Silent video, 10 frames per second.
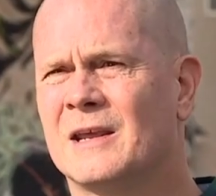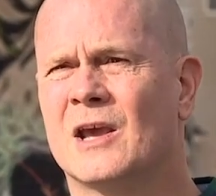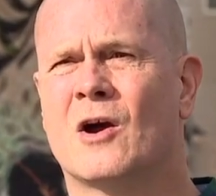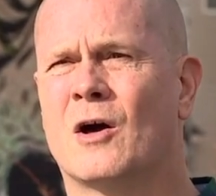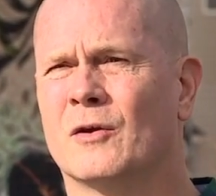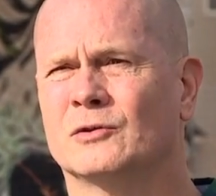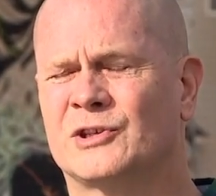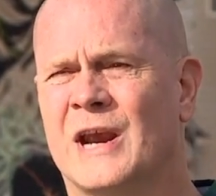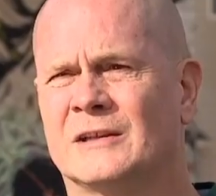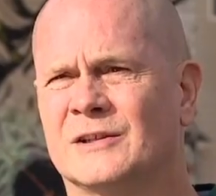get all those
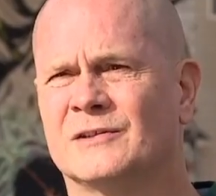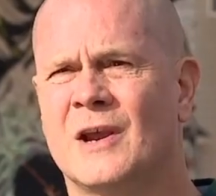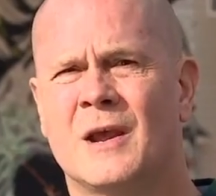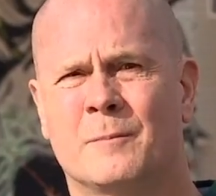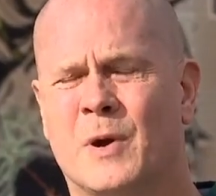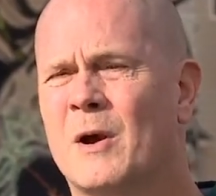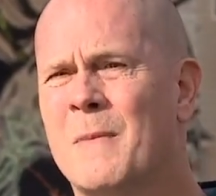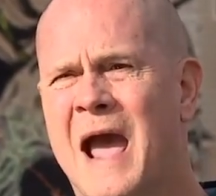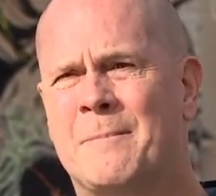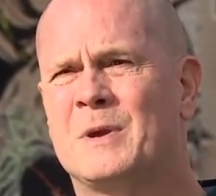chances but
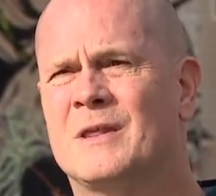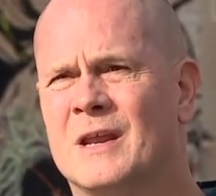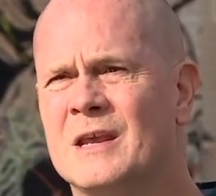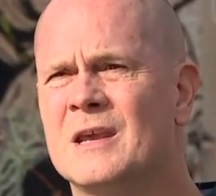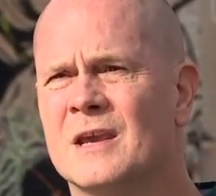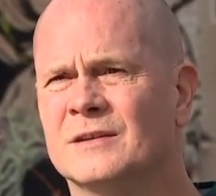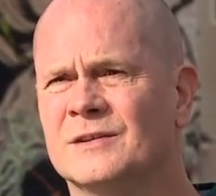I'm happy that he is.